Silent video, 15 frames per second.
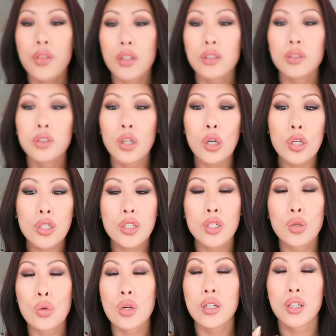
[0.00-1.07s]
the
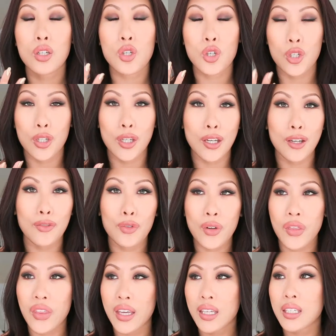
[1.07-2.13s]
looks you can achieve
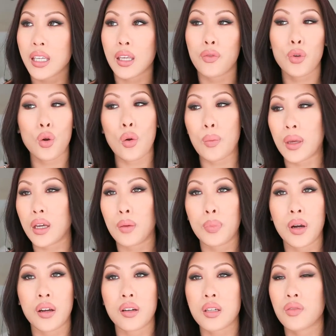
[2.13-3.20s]
with this like if you're a makeup
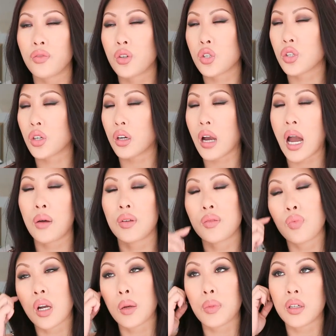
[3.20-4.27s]
artist for sure i
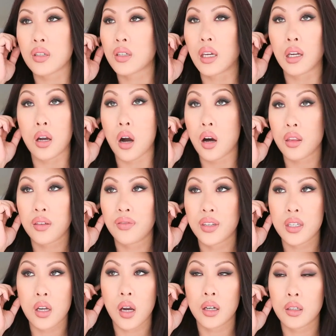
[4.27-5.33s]
would recommend just getting all the
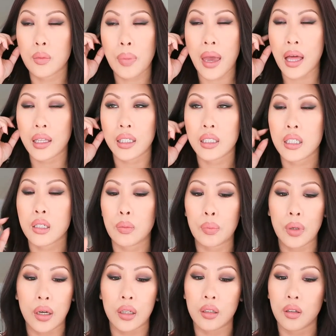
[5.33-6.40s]
Viseart palettes
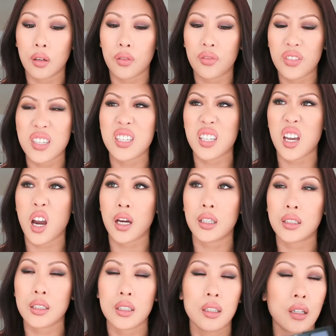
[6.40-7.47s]
but or
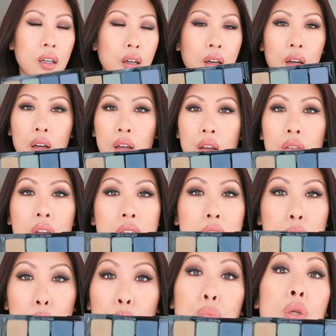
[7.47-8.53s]
Viseart this
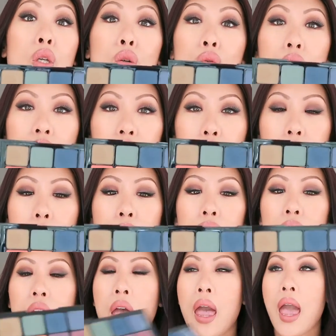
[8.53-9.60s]
is beautiful
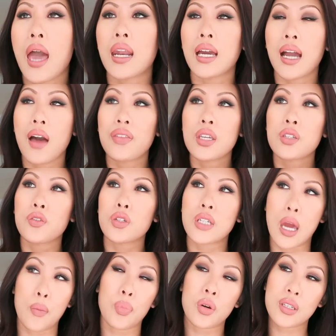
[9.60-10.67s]
and i got this for
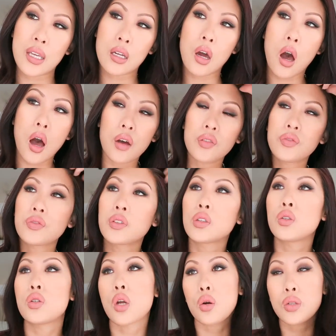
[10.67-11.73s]
10 percent off
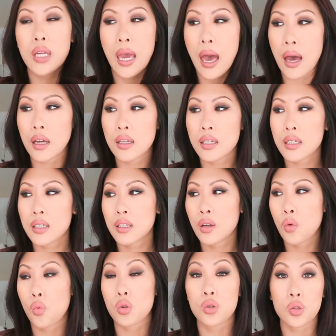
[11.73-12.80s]
no tax
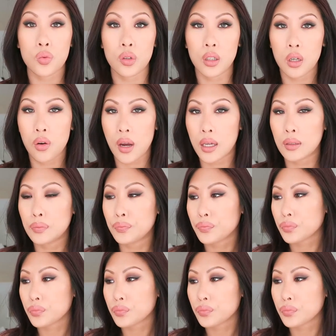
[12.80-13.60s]
which is really great